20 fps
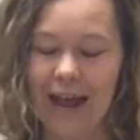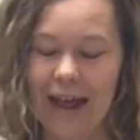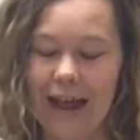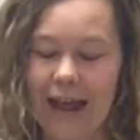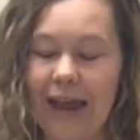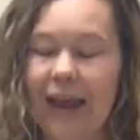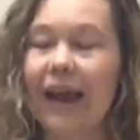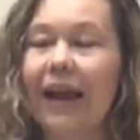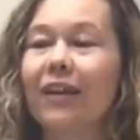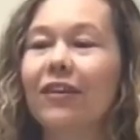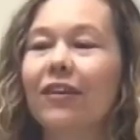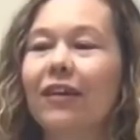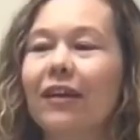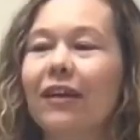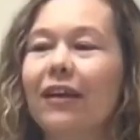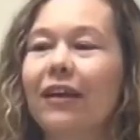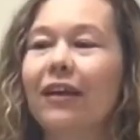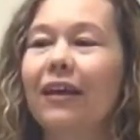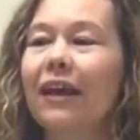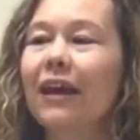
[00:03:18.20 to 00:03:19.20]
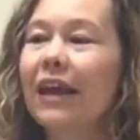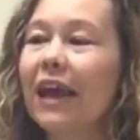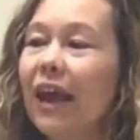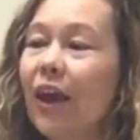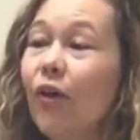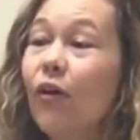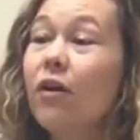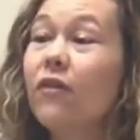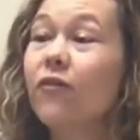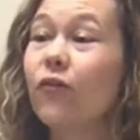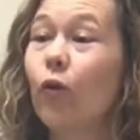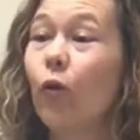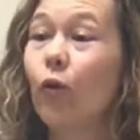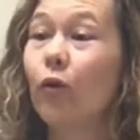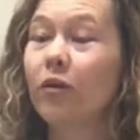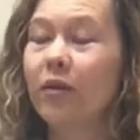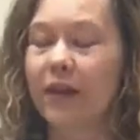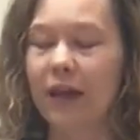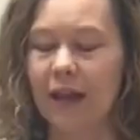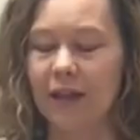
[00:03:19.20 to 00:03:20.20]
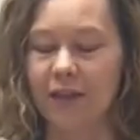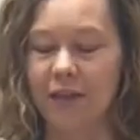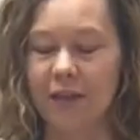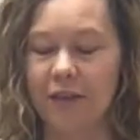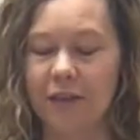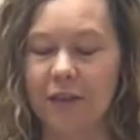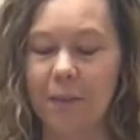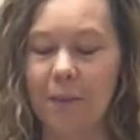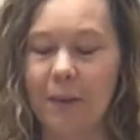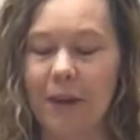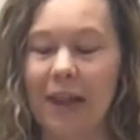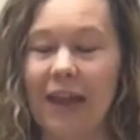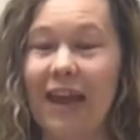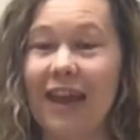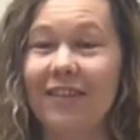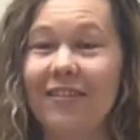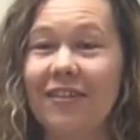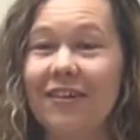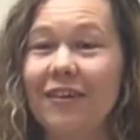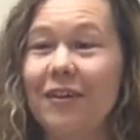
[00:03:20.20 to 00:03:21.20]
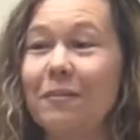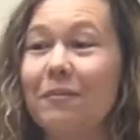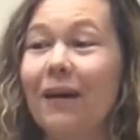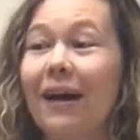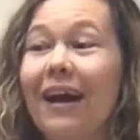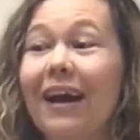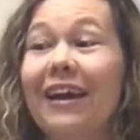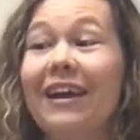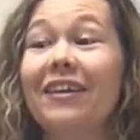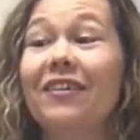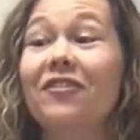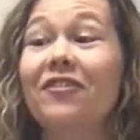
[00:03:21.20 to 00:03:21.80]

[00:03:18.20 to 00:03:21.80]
And King Herod, of course, gets supplanted by